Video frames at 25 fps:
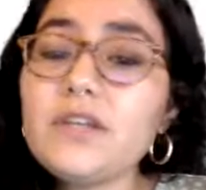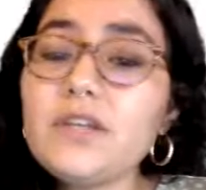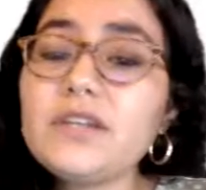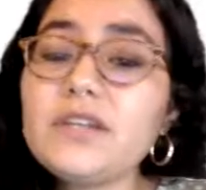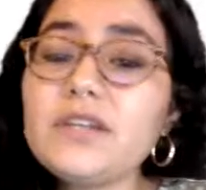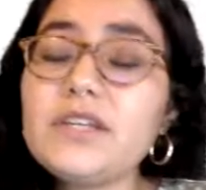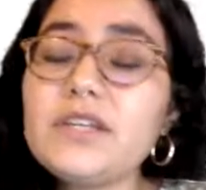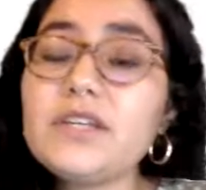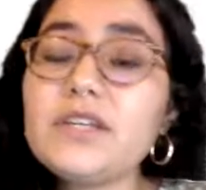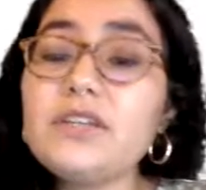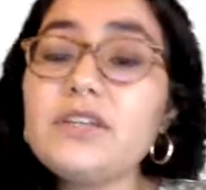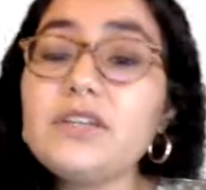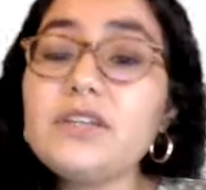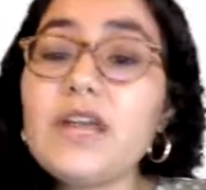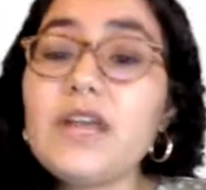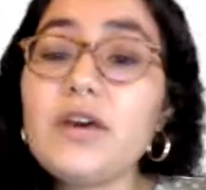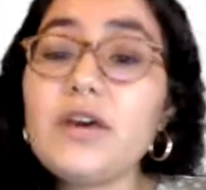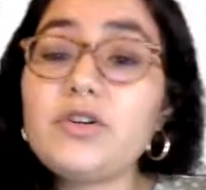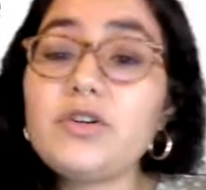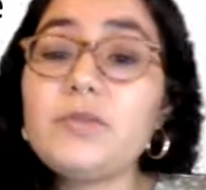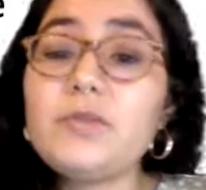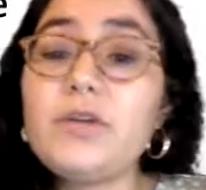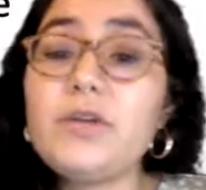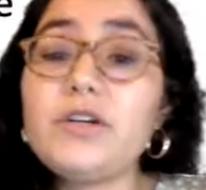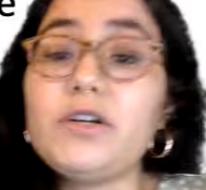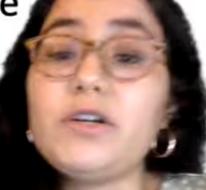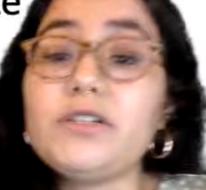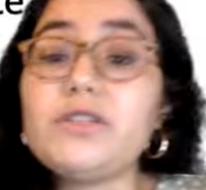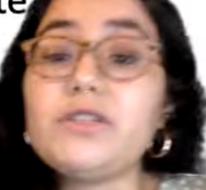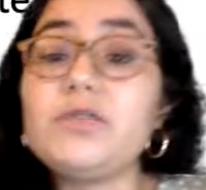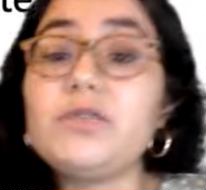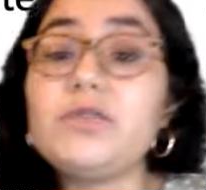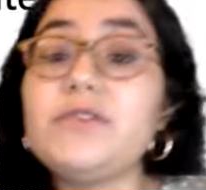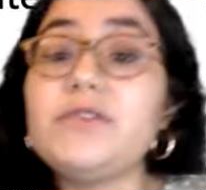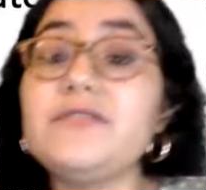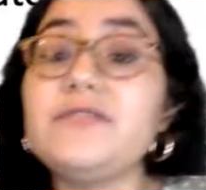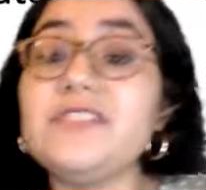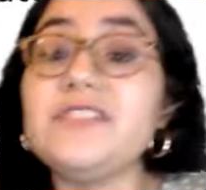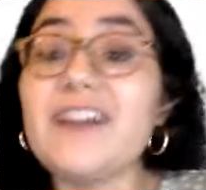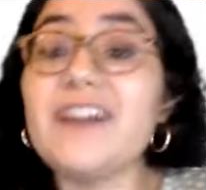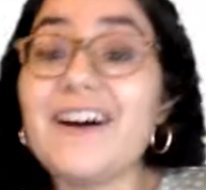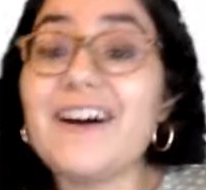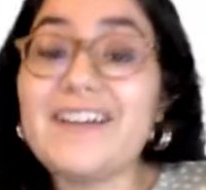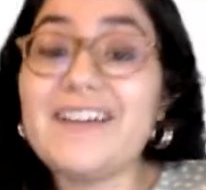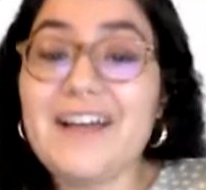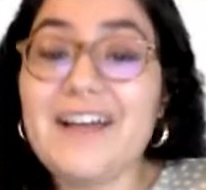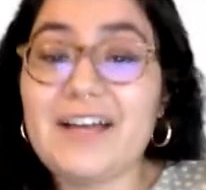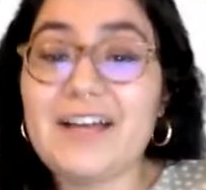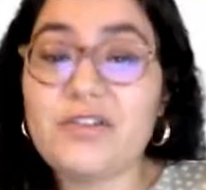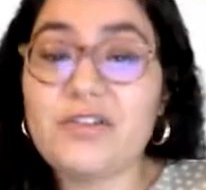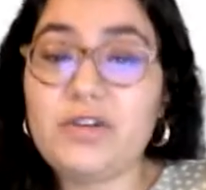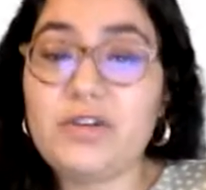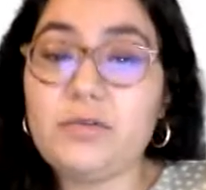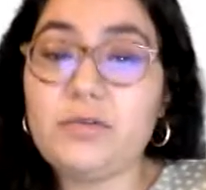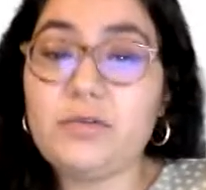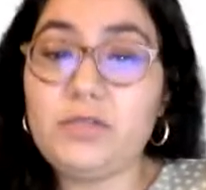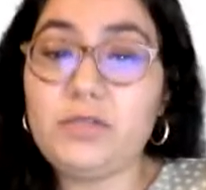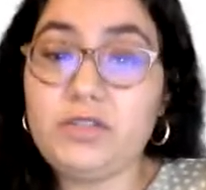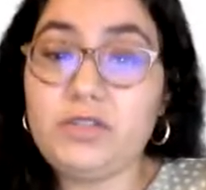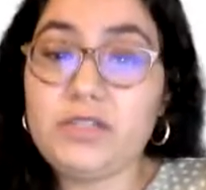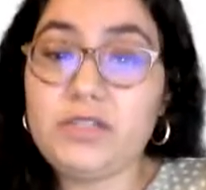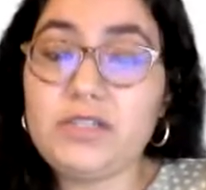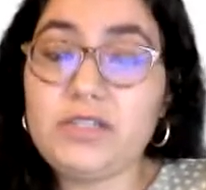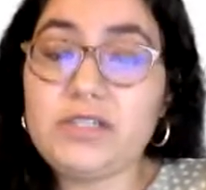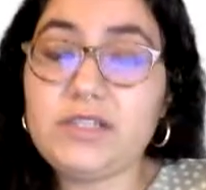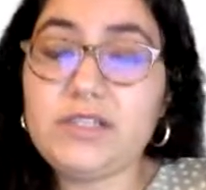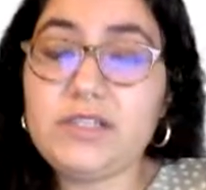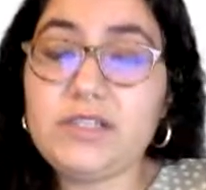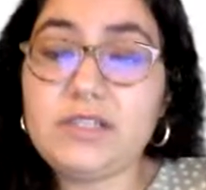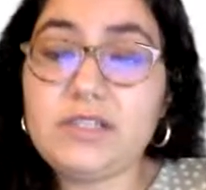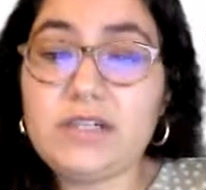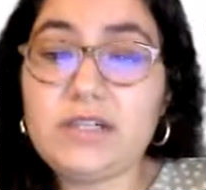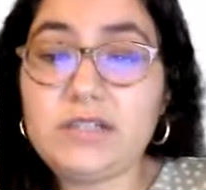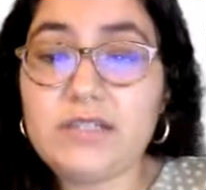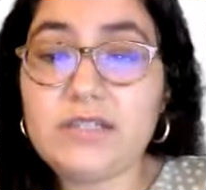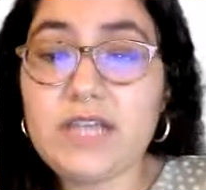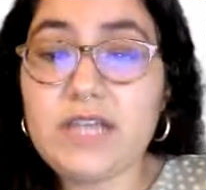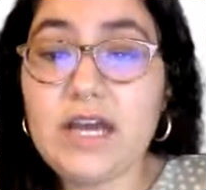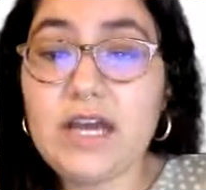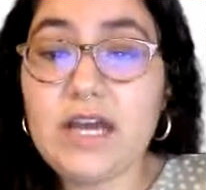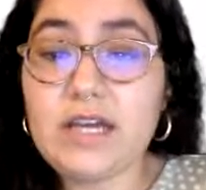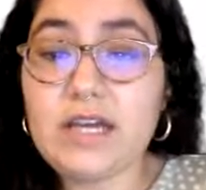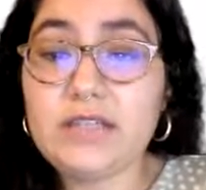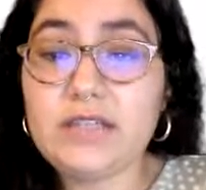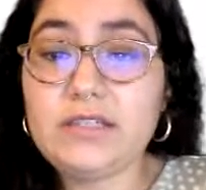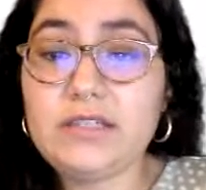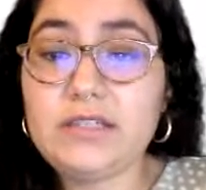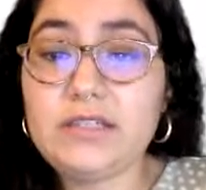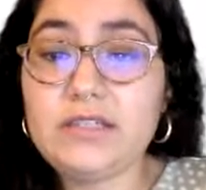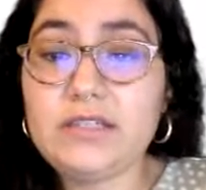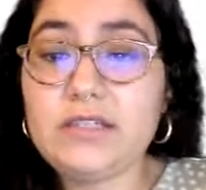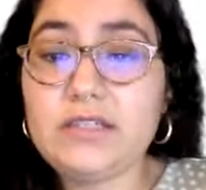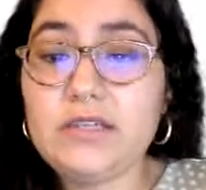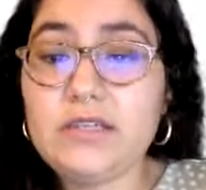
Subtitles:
than counterparts who have not had criminal justice contact.